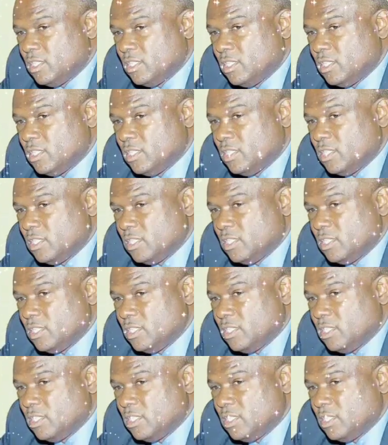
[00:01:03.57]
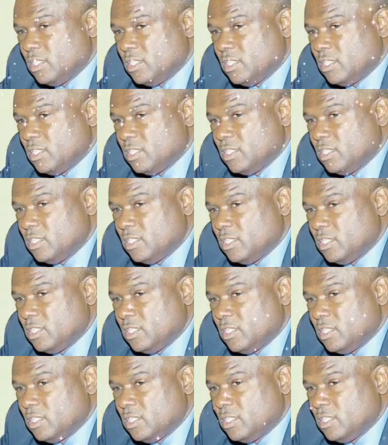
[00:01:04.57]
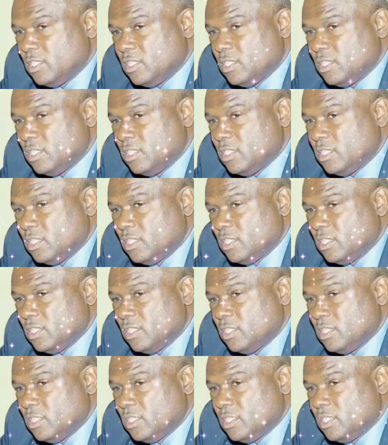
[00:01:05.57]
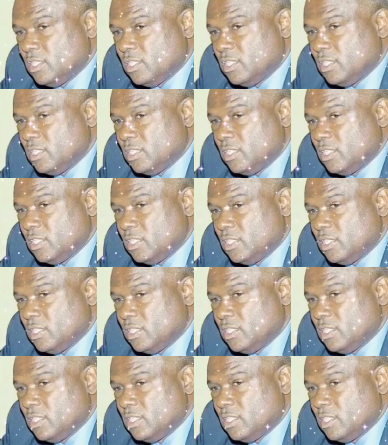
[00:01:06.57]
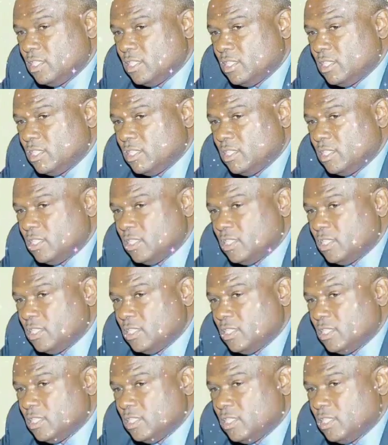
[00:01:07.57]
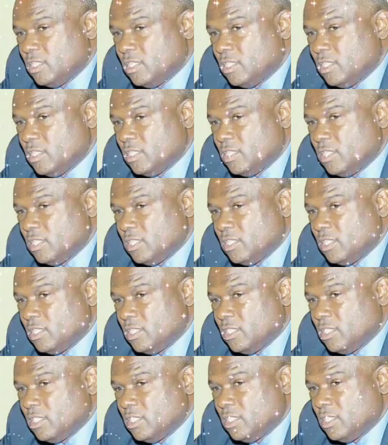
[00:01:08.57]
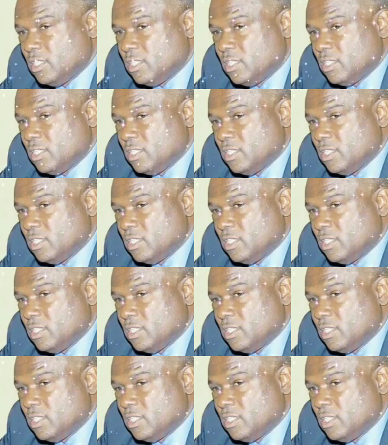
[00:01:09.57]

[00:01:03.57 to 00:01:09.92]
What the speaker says: Lisa Hanna, who declared her candidacy for the November 7th presidential elections